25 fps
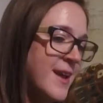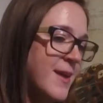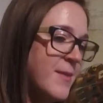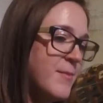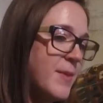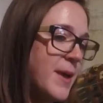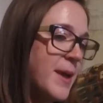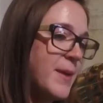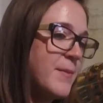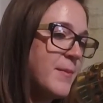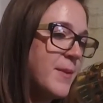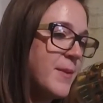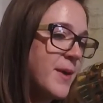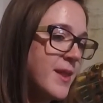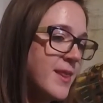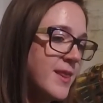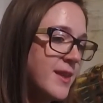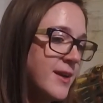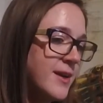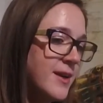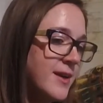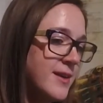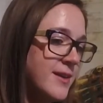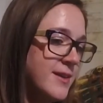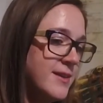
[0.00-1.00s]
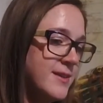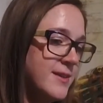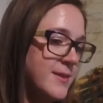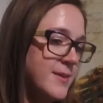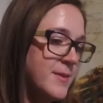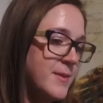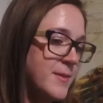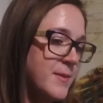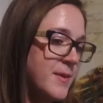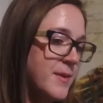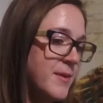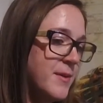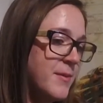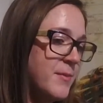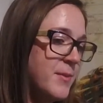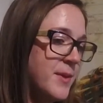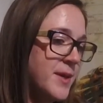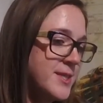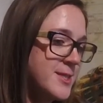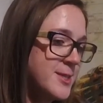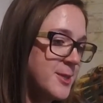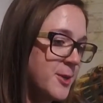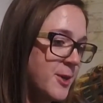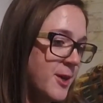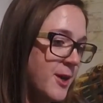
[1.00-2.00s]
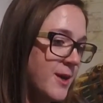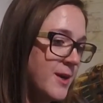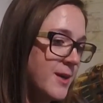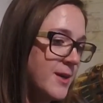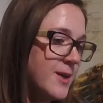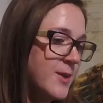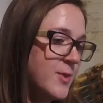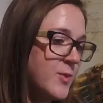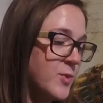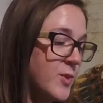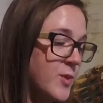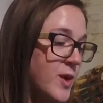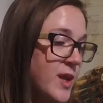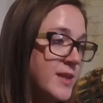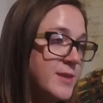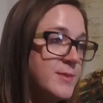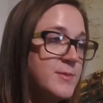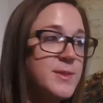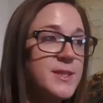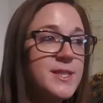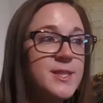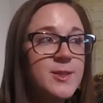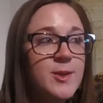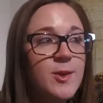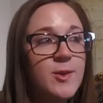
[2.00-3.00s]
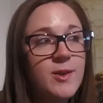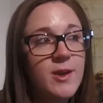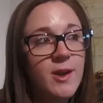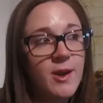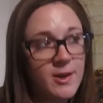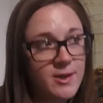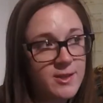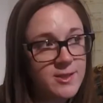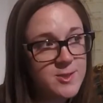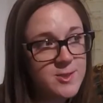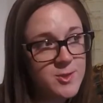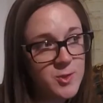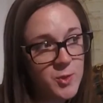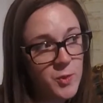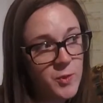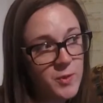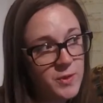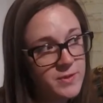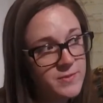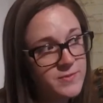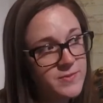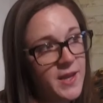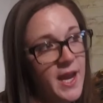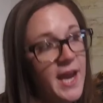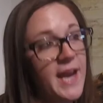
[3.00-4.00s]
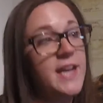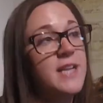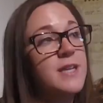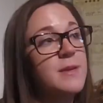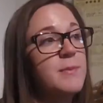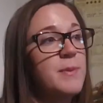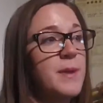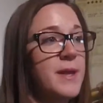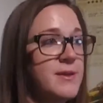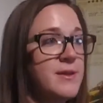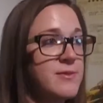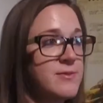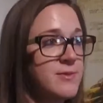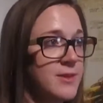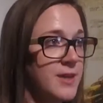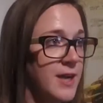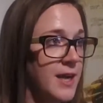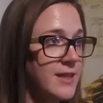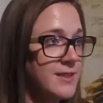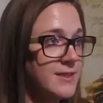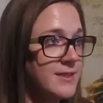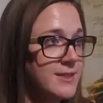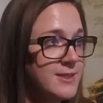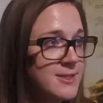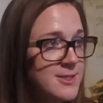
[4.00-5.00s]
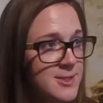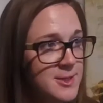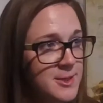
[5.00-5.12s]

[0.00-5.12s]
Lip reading: My mother, bless her heart, wanted me to go to art school. I had to pay for college,